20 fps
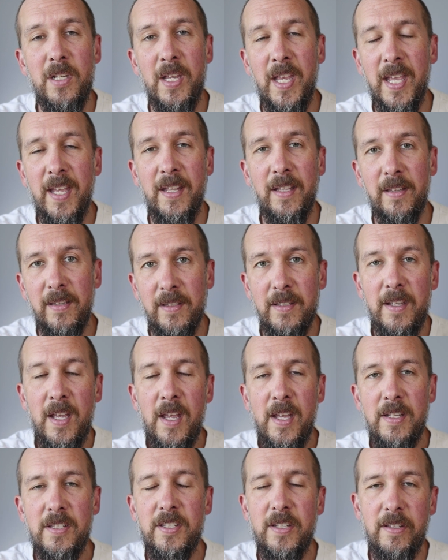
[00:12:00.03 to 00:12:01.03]
can
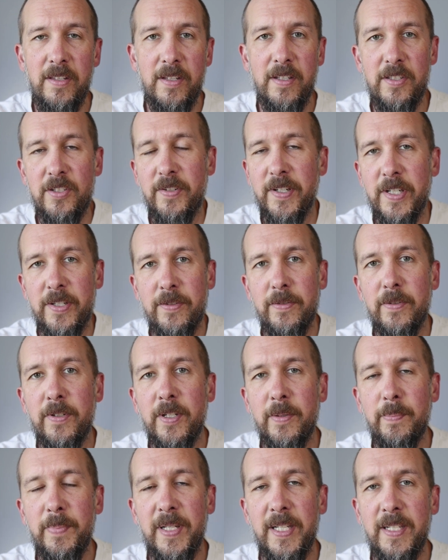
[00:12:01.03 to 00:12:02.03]
to the structural
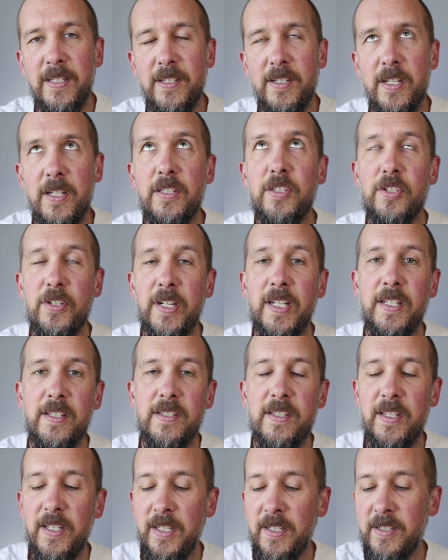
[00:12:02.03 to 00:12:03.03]
constraints
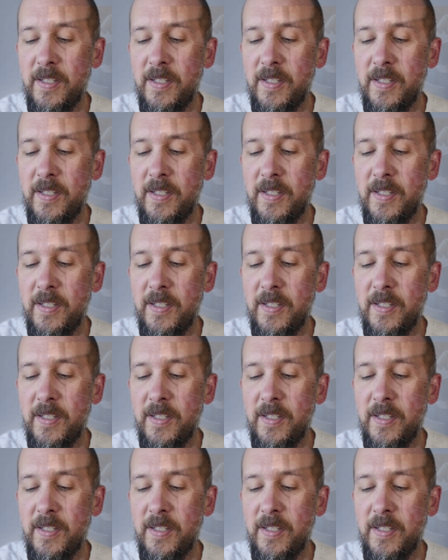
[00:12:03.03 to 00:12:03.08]
that you're